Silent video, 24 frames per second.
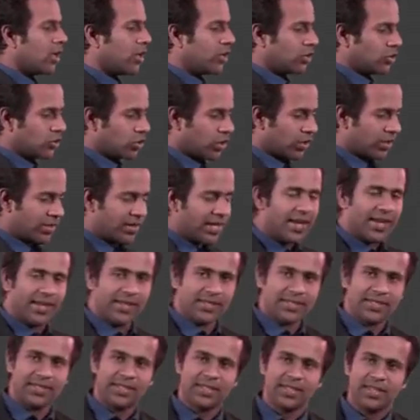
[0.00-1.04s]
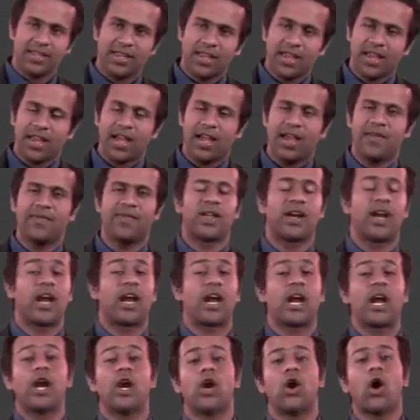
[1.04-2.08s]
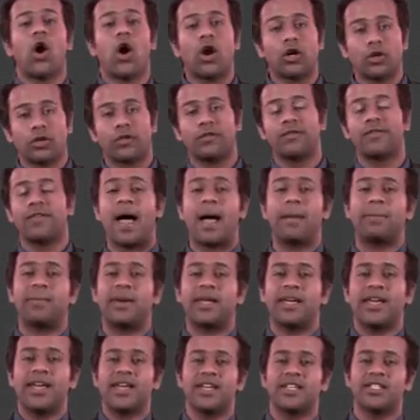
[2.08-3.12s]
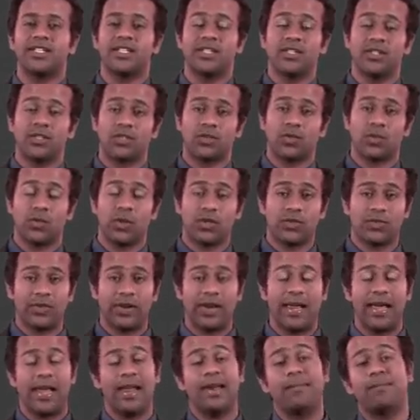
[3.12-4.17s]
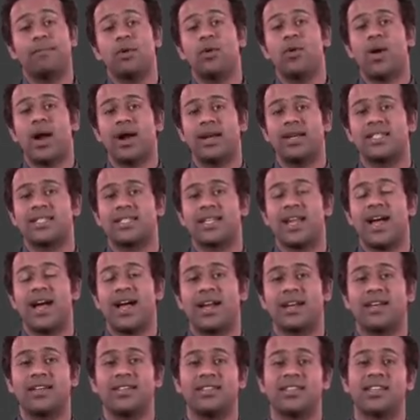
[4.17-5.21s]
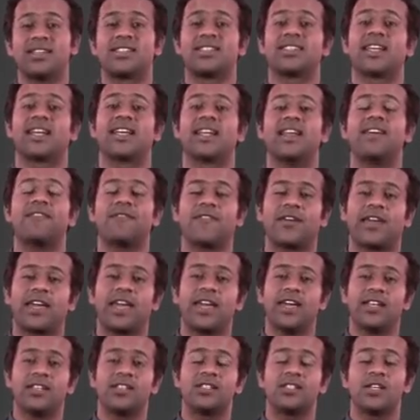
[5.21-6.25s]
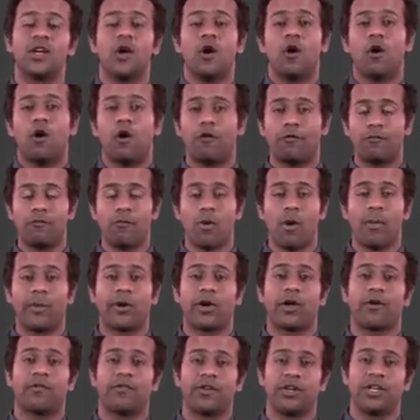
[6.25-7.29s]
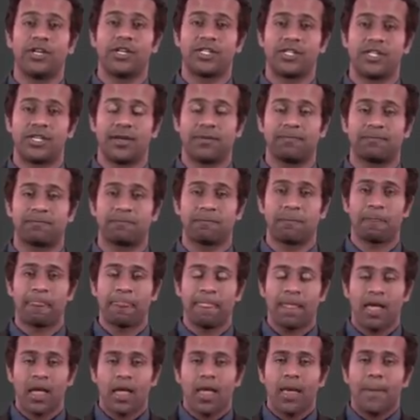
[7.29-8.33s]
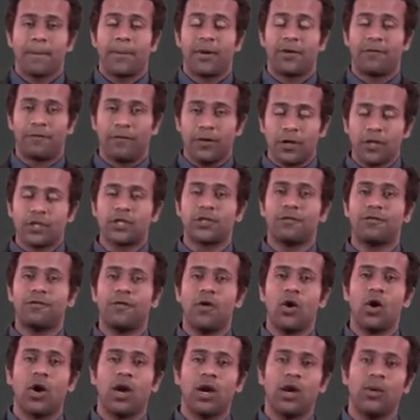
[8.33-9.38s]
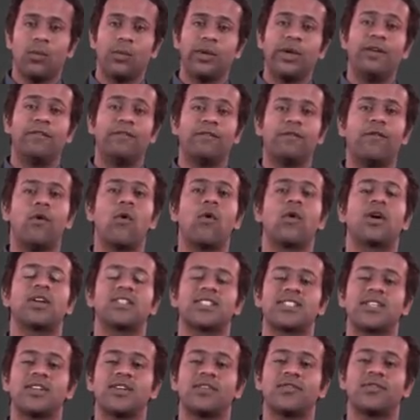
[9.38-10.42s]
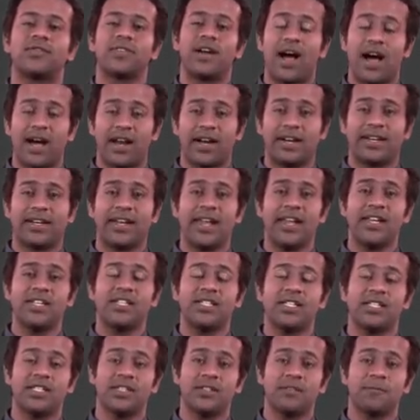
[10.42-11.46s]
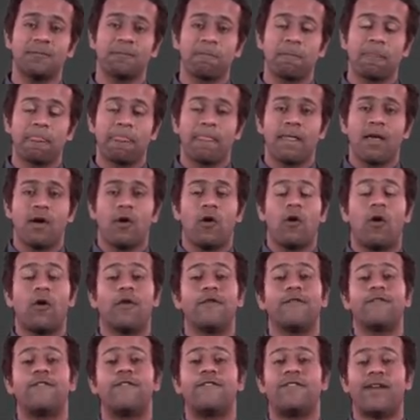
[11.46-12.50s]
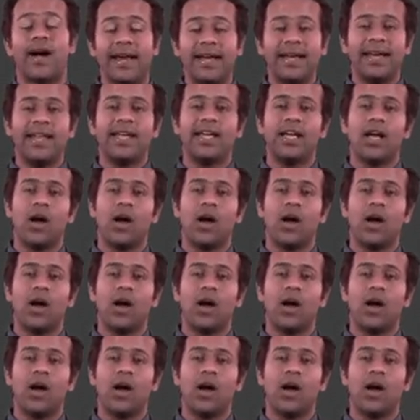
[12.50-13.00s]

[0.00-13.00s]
So this, and there are a lot of applications which will help you understand the significance of moment of inertia. But first of all, we'll focus our attention on finding